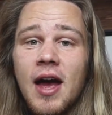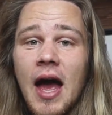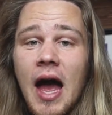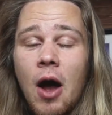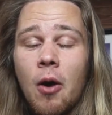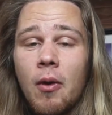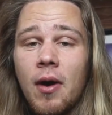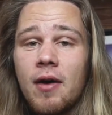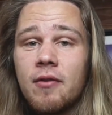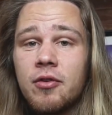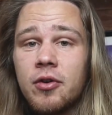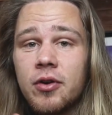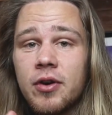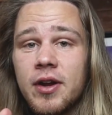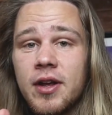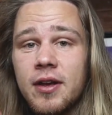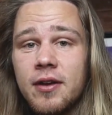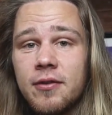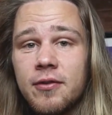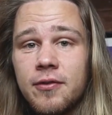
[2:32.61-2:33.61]
However,
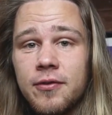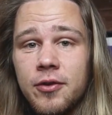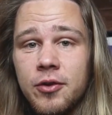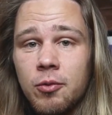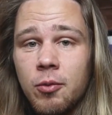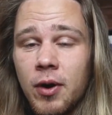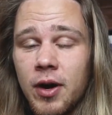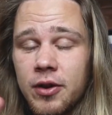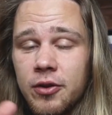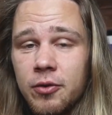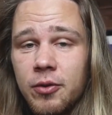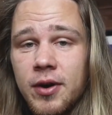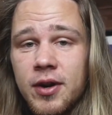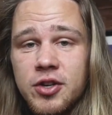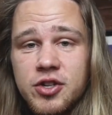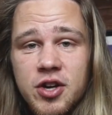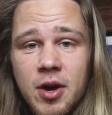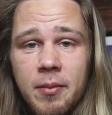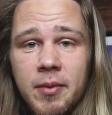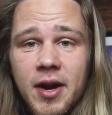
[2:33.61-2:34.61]
if you wanna do it
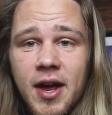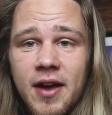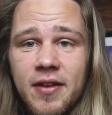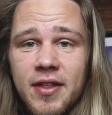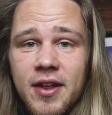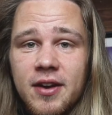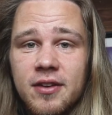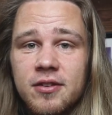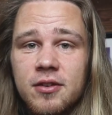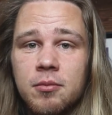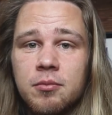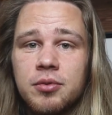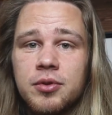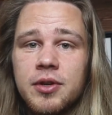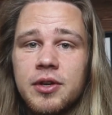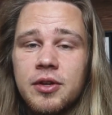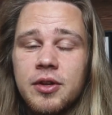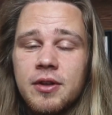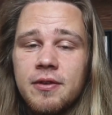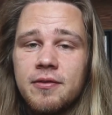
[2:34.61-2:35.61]
in Gemini, that is
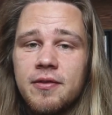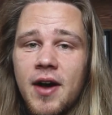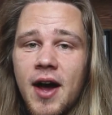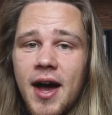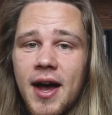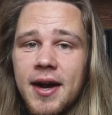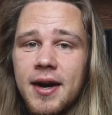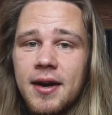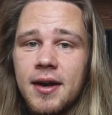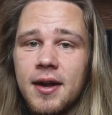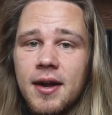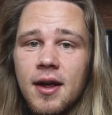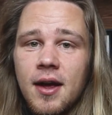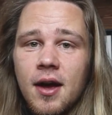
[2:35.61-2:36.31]
completely fine.